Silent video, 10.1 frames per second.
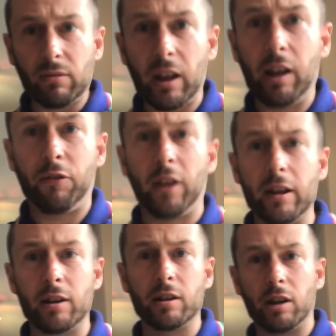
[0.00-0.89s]
if they
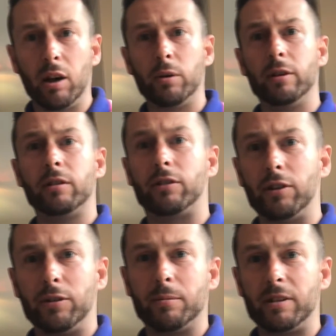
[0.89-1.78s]
can go and
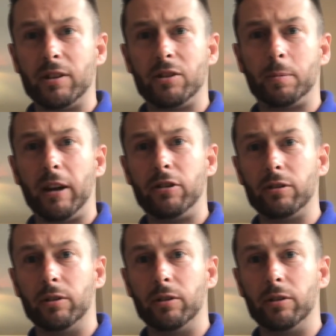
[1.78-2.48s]
do something special.